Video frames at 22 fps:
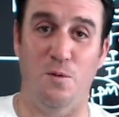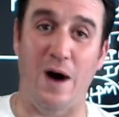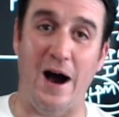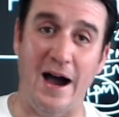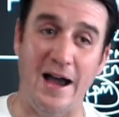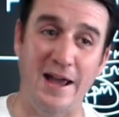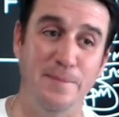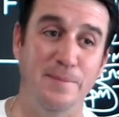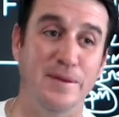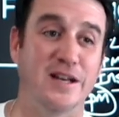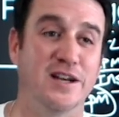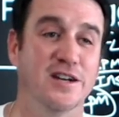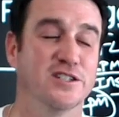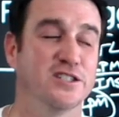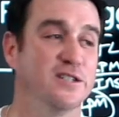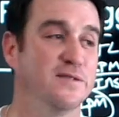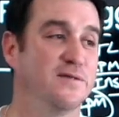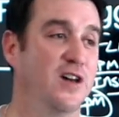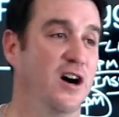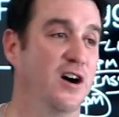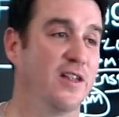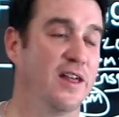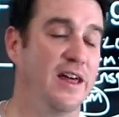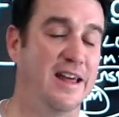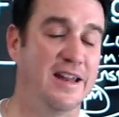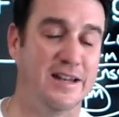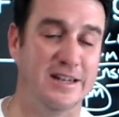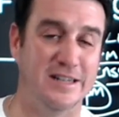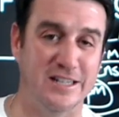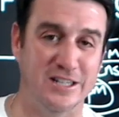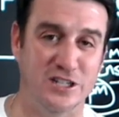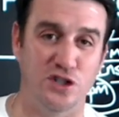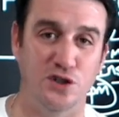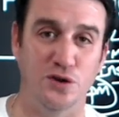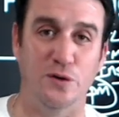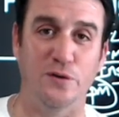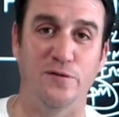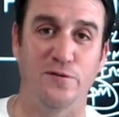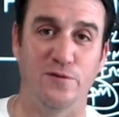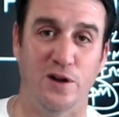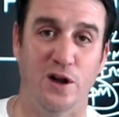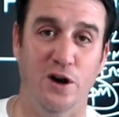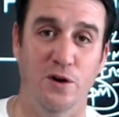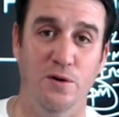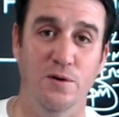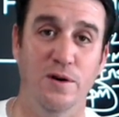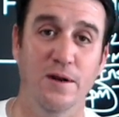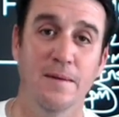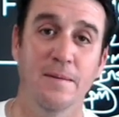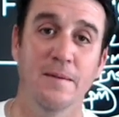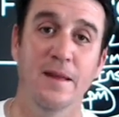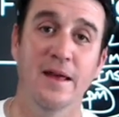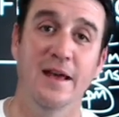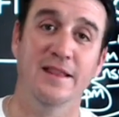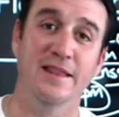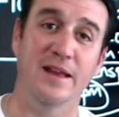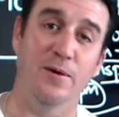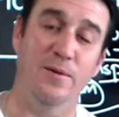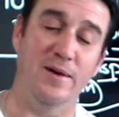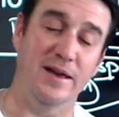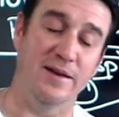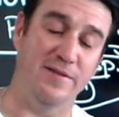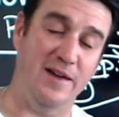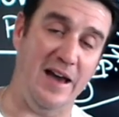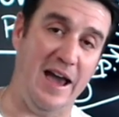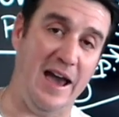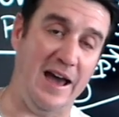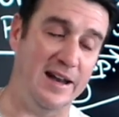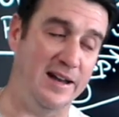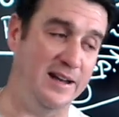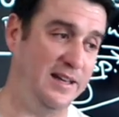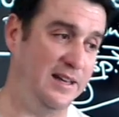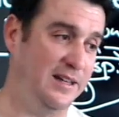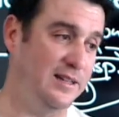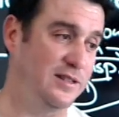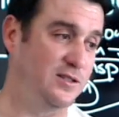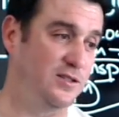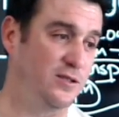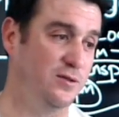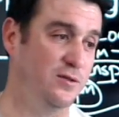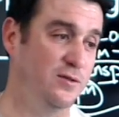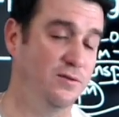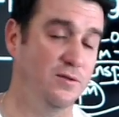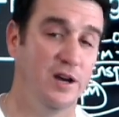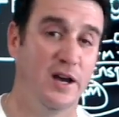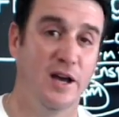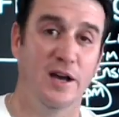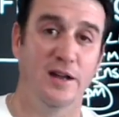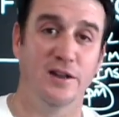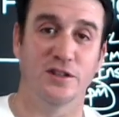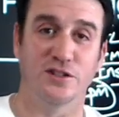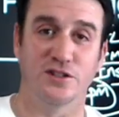Why? Because of all that additional flow that we have added into